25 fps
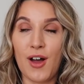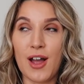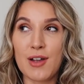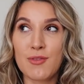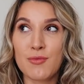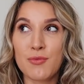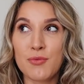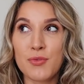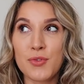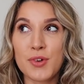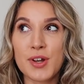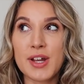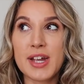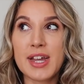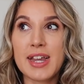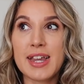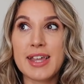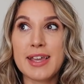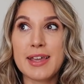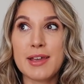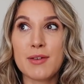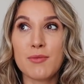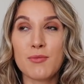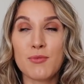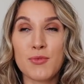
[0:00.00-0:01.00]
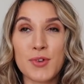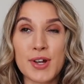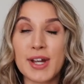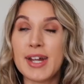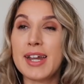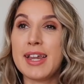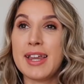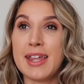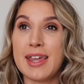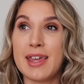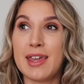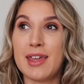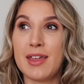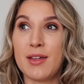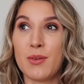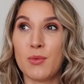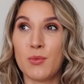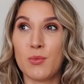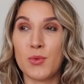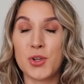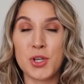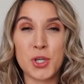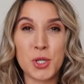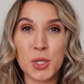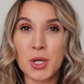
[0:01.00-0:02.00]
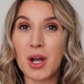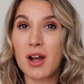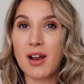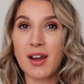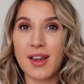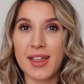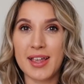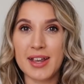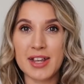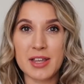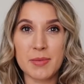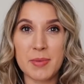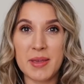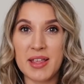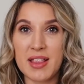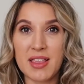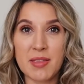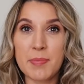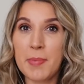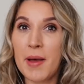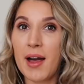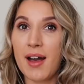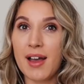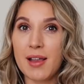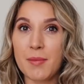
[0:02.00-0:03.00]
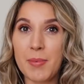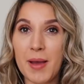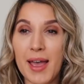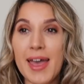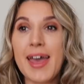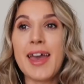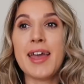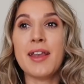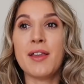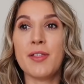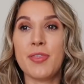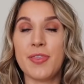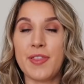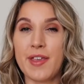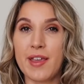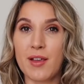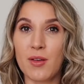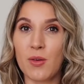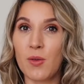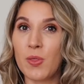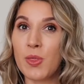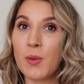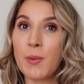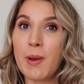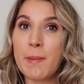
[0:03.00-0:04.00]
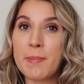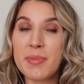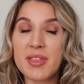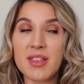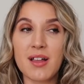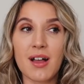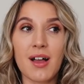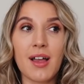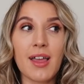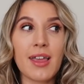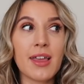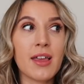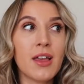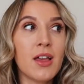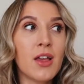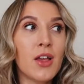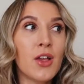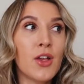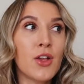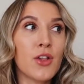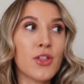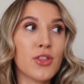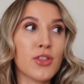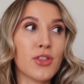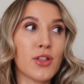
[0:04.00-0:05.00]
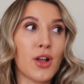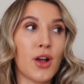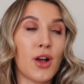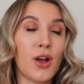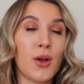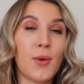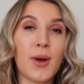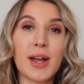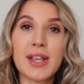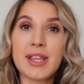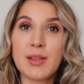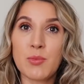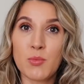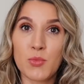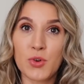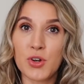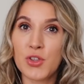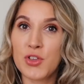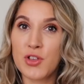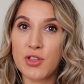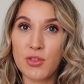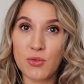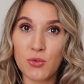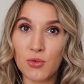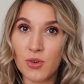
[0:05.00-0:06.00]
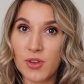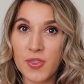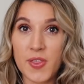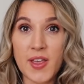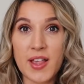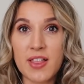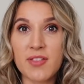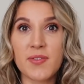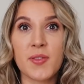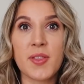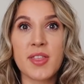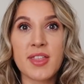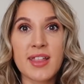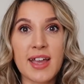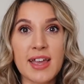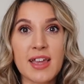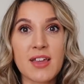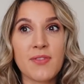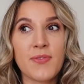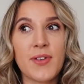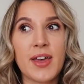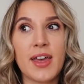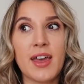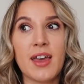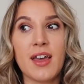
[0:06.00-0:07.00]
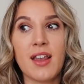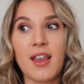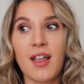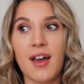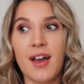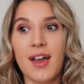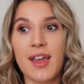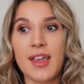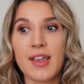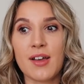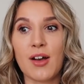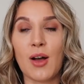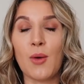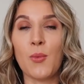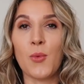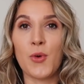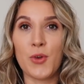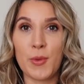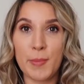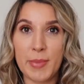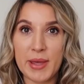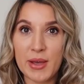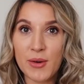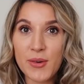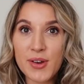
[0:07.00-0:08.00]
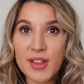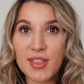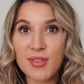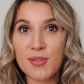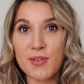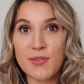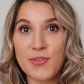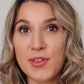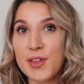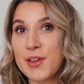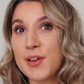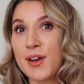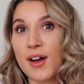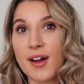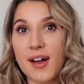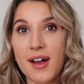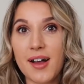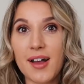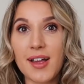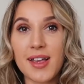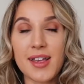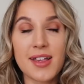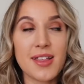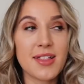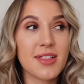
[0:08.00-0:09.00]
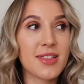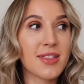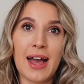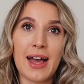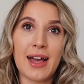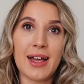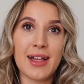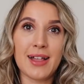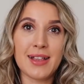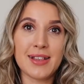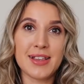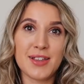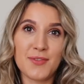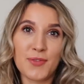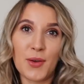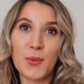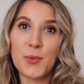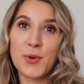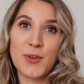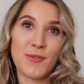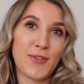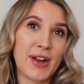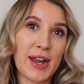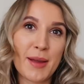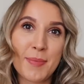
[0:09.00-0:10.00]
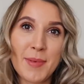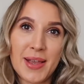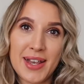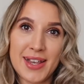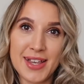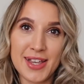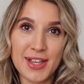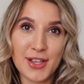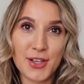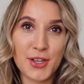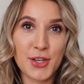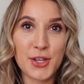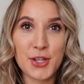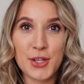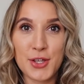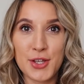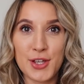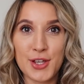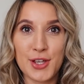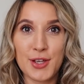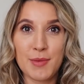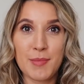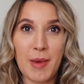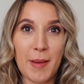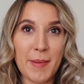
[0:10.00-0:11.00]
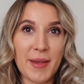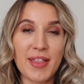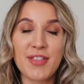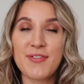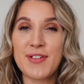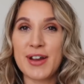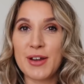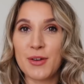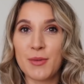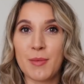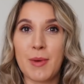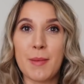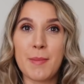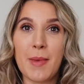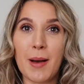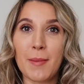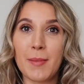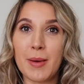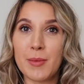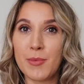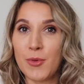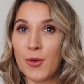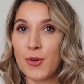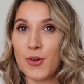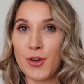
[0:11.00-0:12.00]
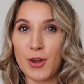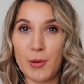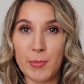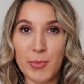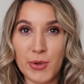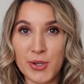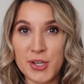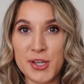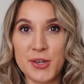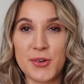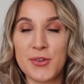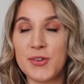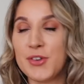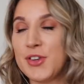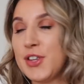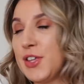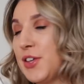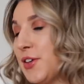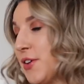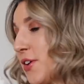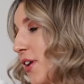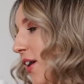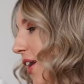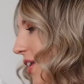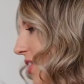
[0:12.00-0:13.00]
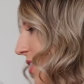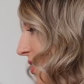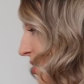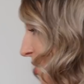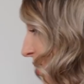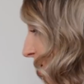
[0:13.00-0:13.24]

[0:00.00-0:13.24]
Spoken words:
I really, really was struggling to be inspired by anything on the website. So I didn't want to just order things for the sake of it. Like, I want to be honest with you guys. And if I wouldn't recommend it to my best friend or my mum, I'm not going to push it on to you guys.